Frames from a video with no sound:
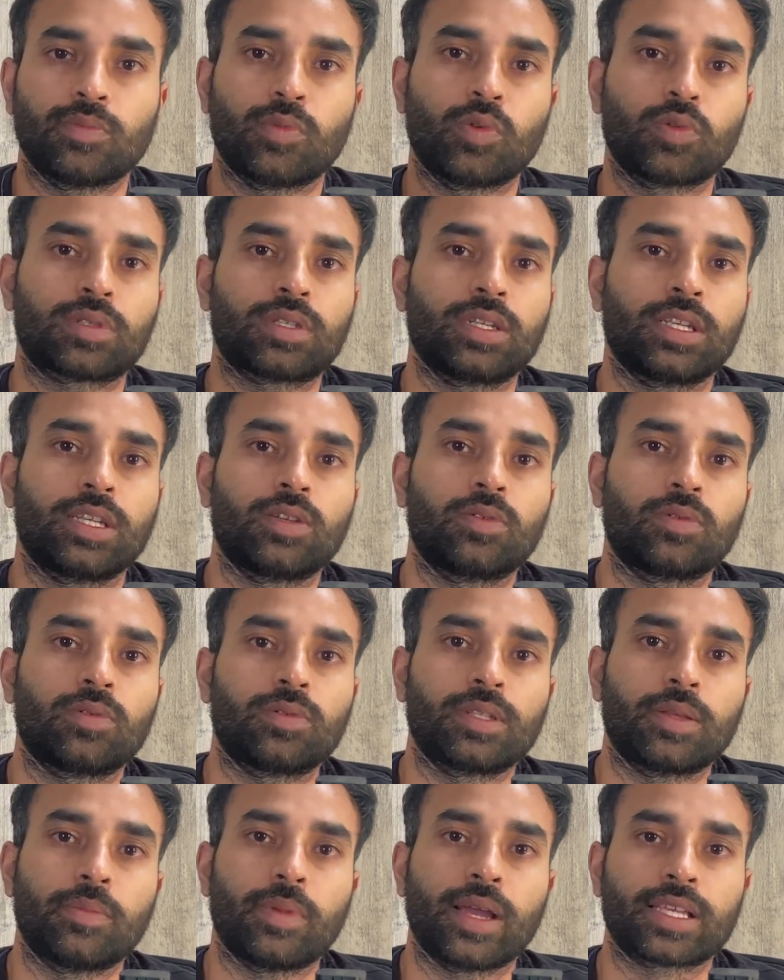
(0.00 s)
Mostly
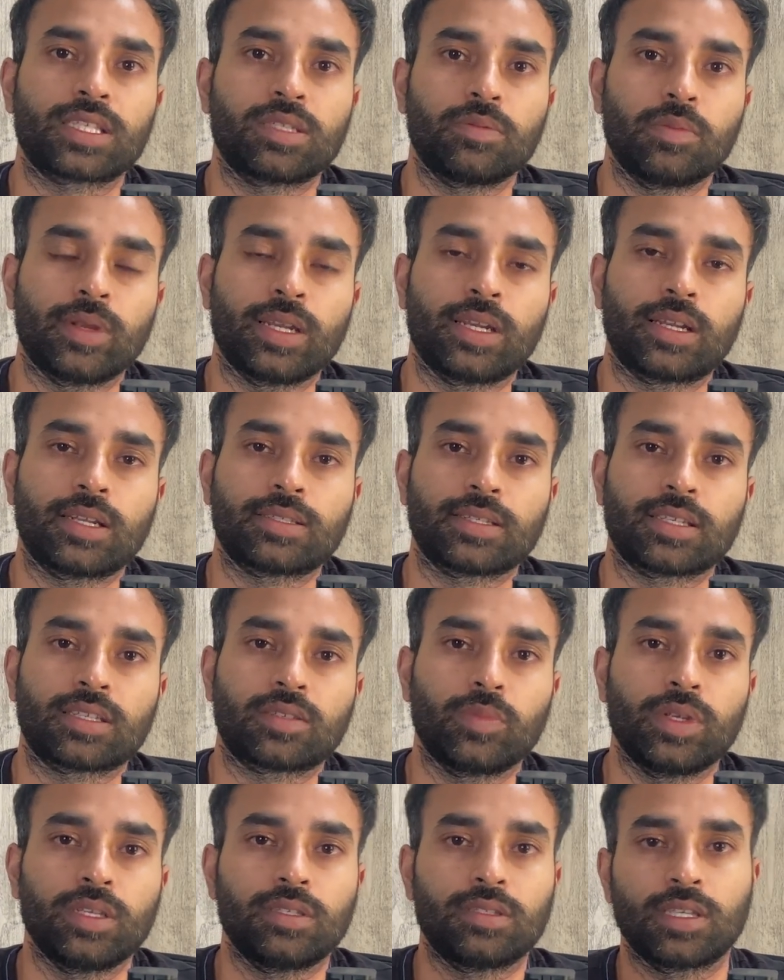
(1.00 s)
the maximum entries has
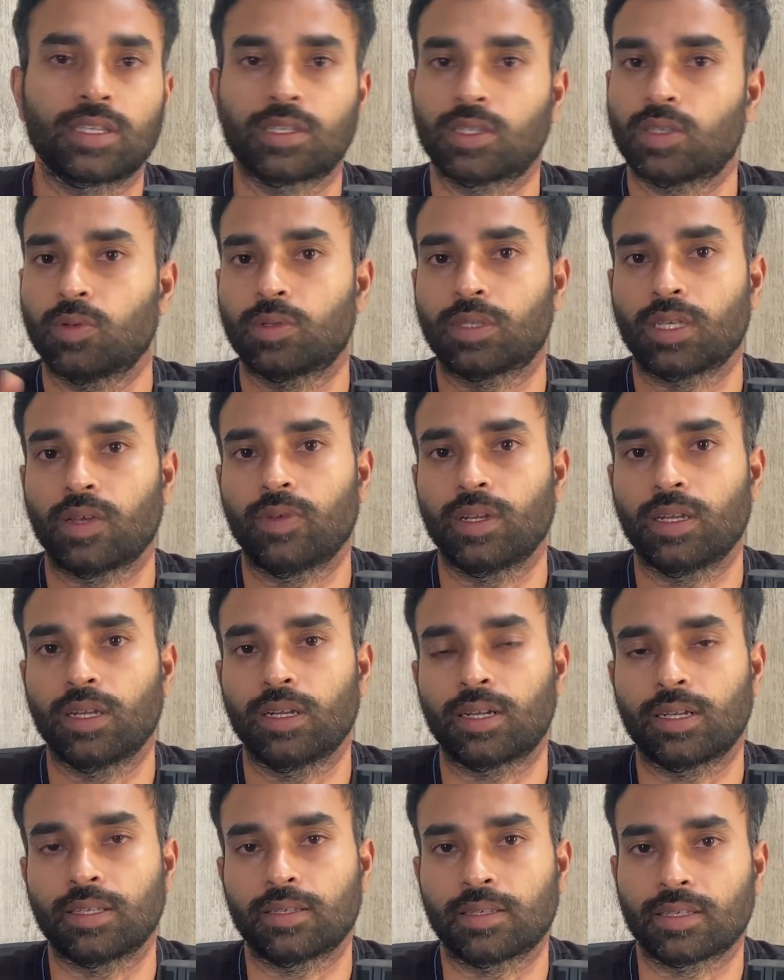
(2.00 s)
been 6 to 7
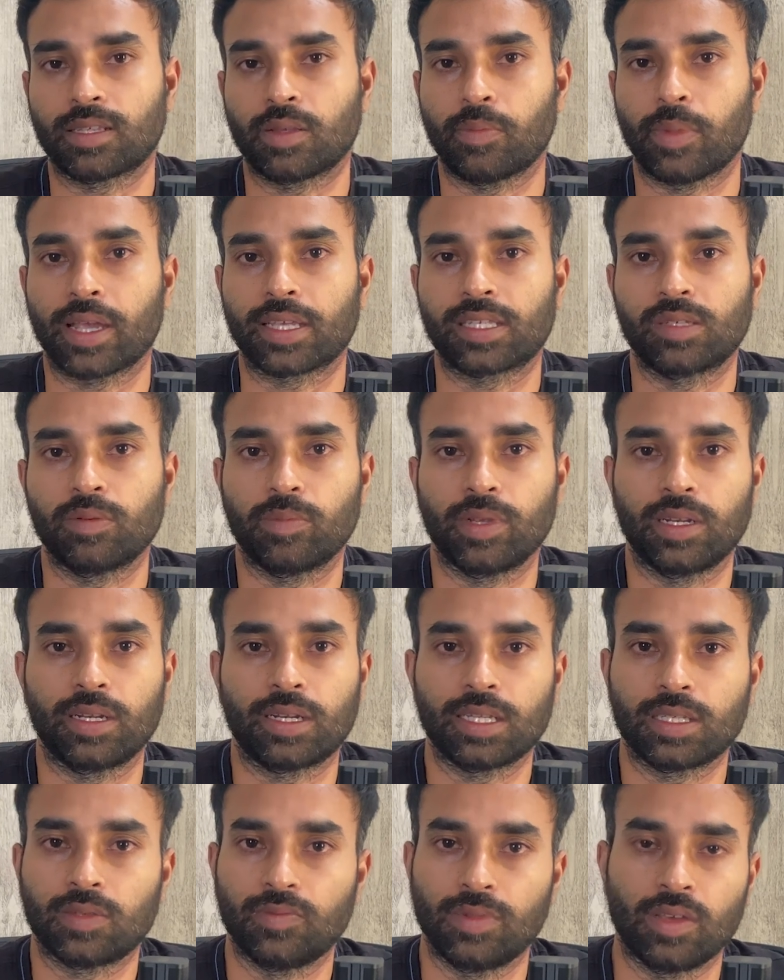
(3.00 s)
entries is the maximum
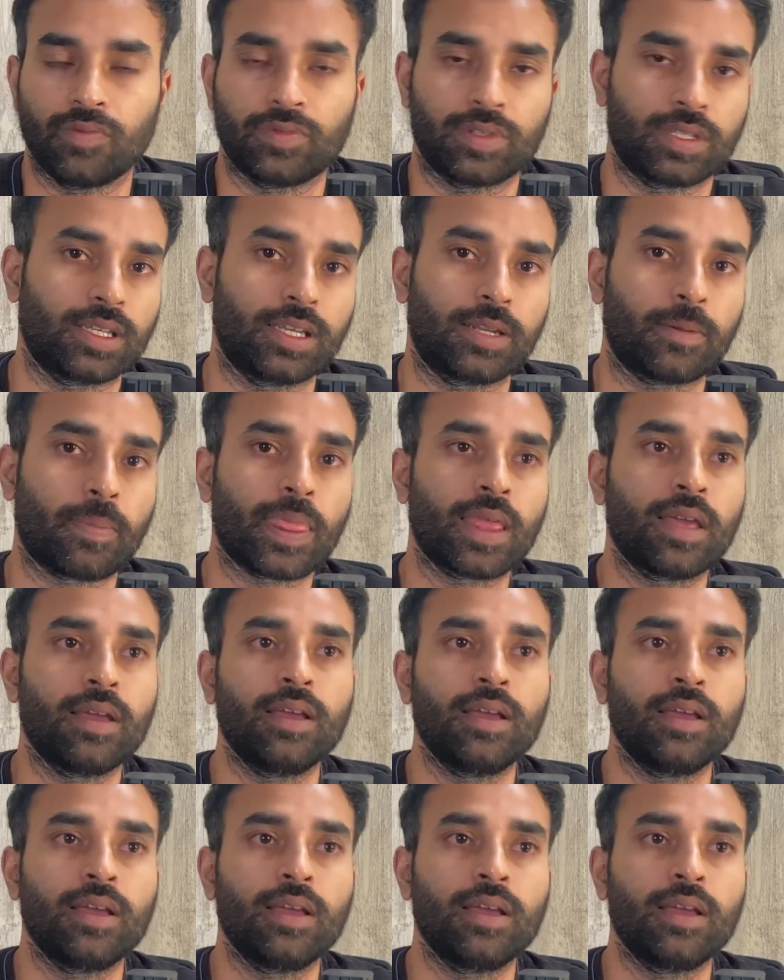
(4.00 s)
entries we have seen.